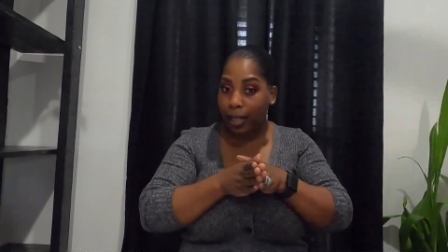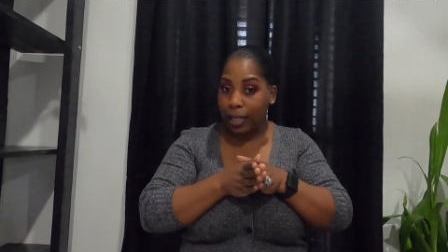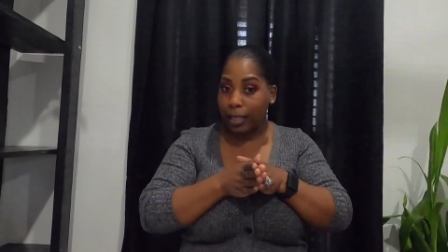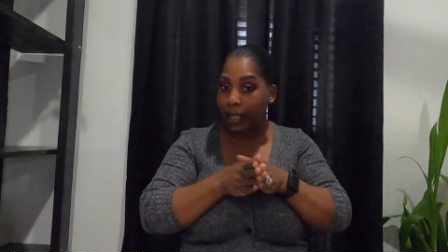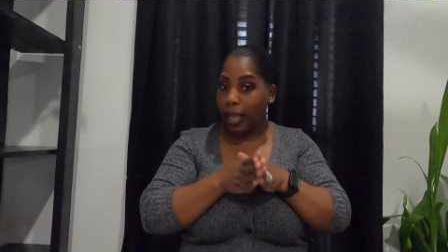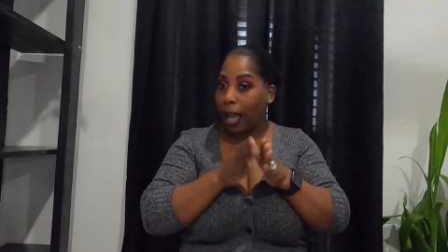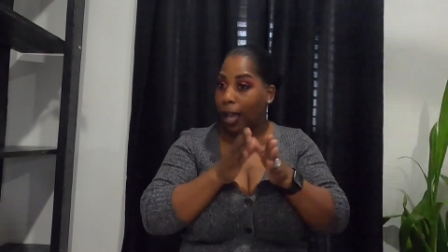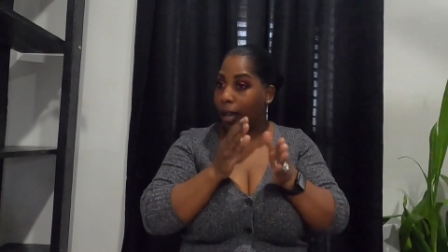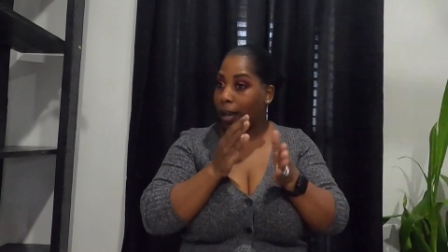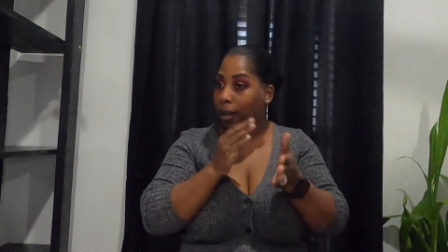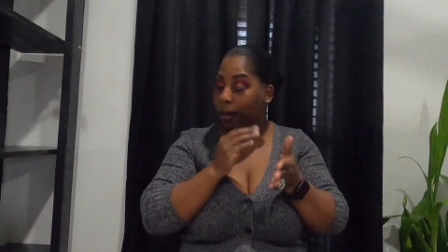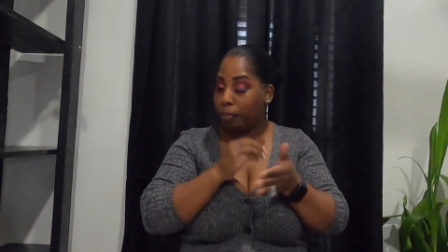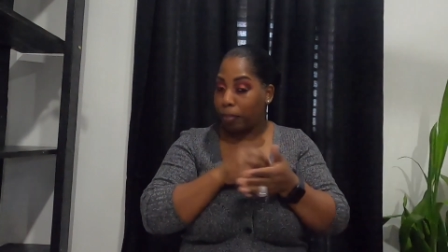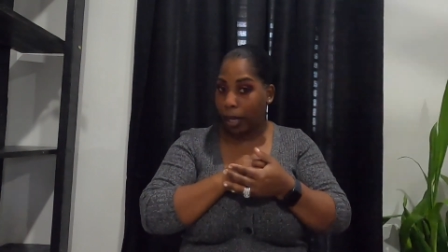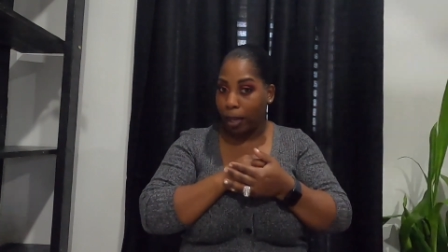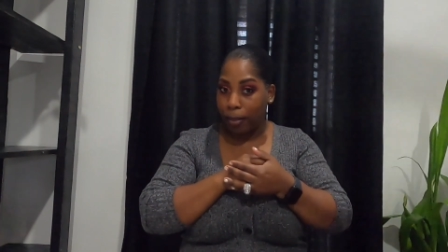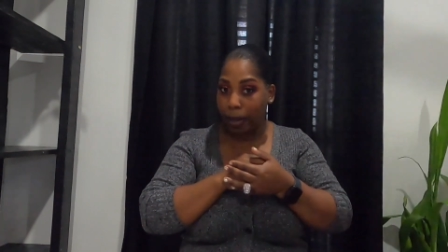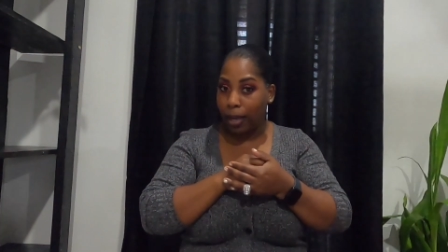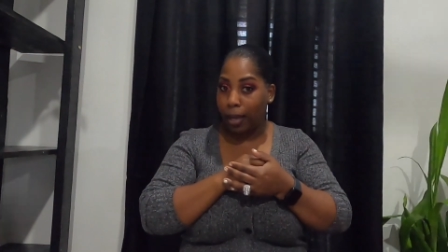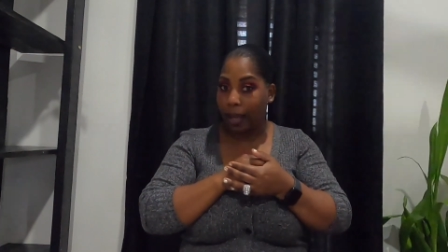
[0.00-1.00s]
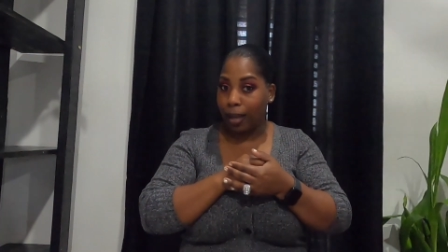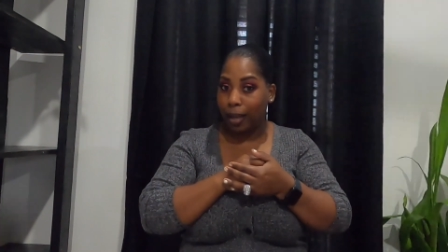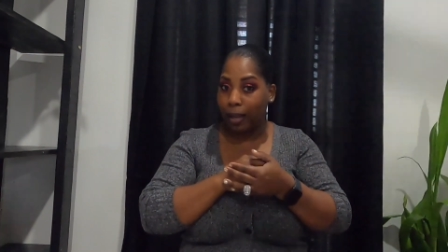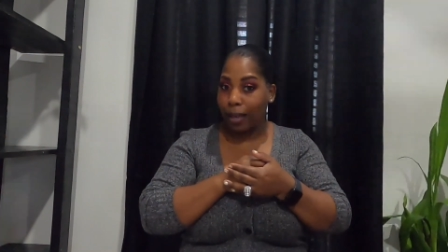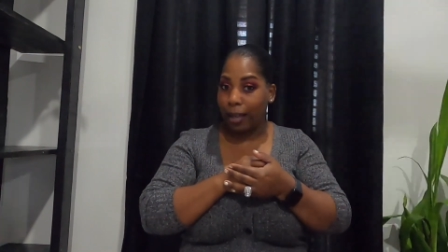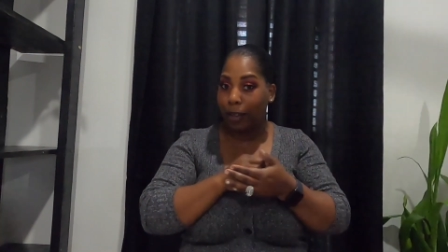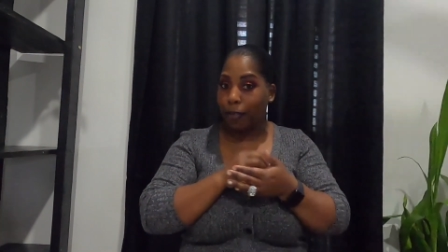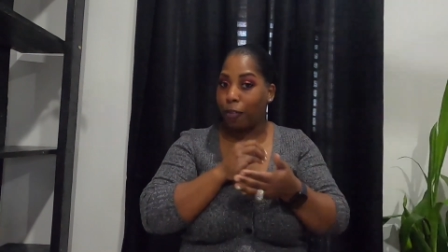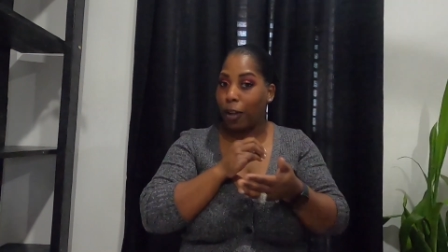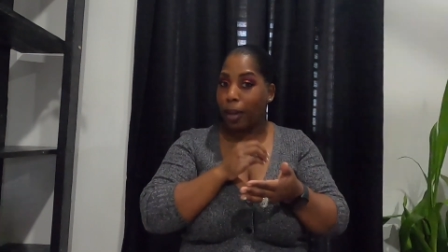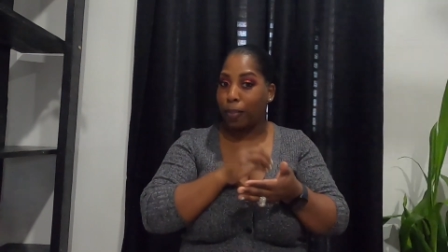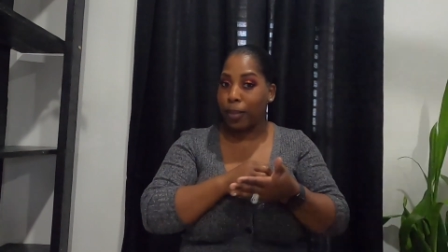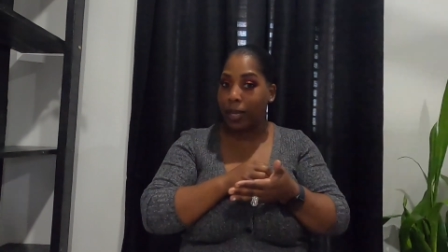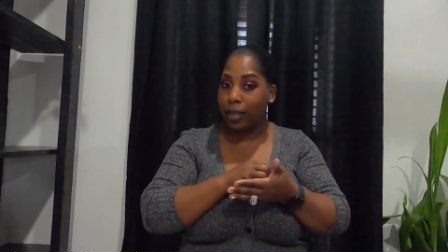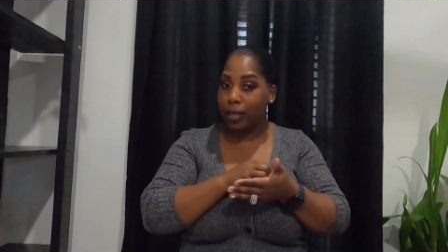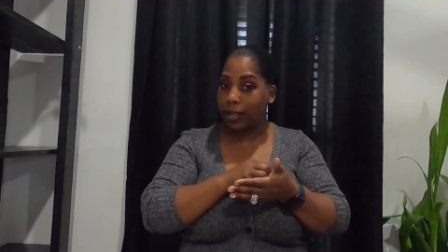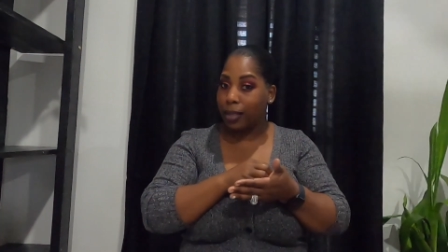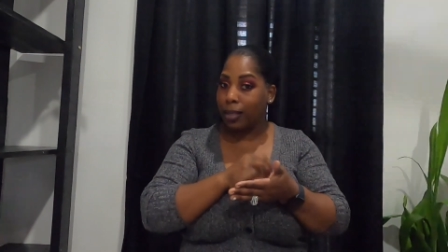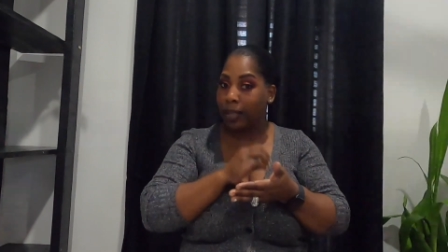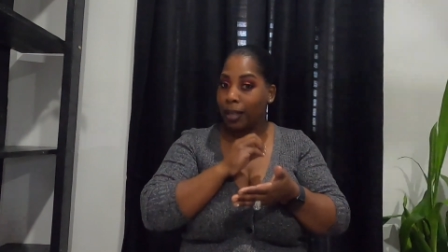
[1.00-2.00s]
cause baby, if I
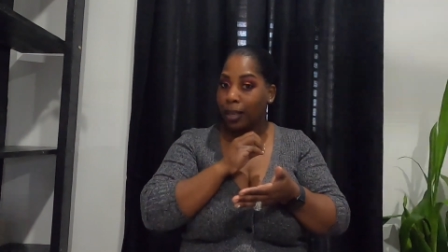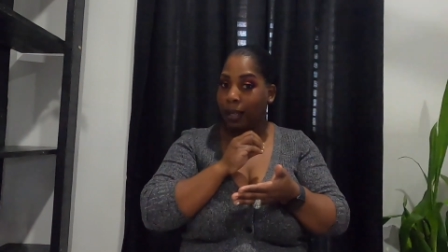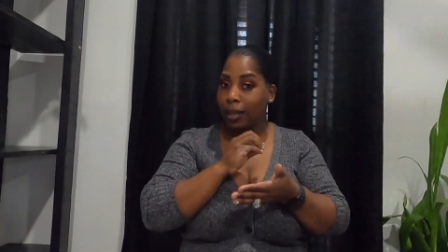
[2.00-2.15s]
miss